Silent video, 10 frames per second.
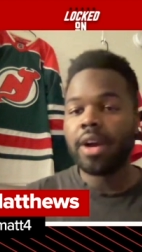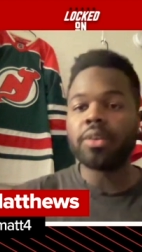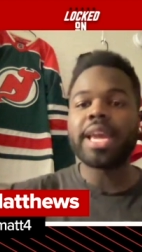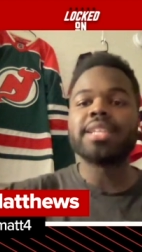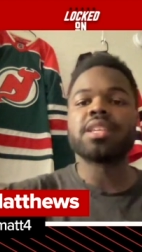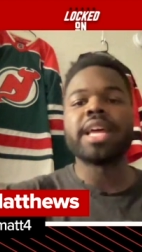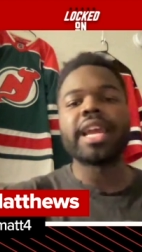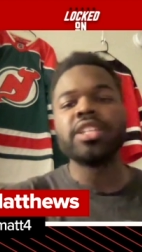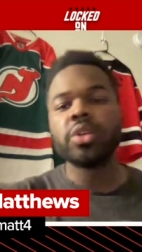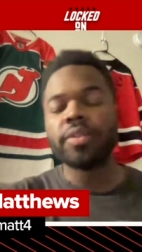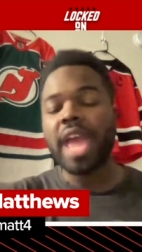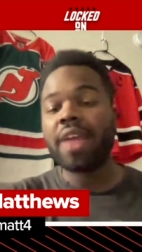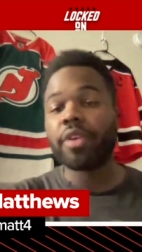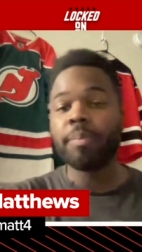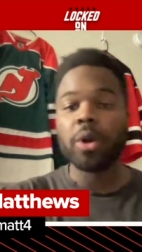Okay, so like I do with
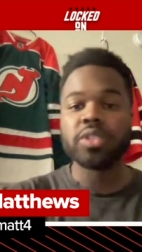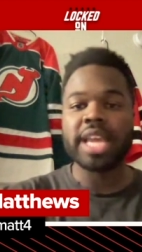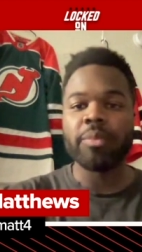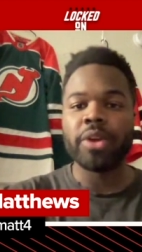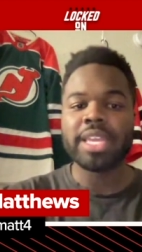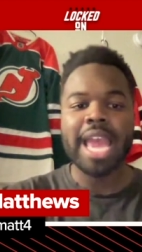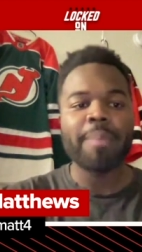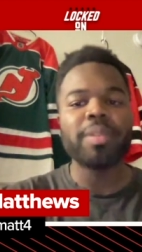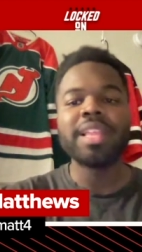every post-game recap,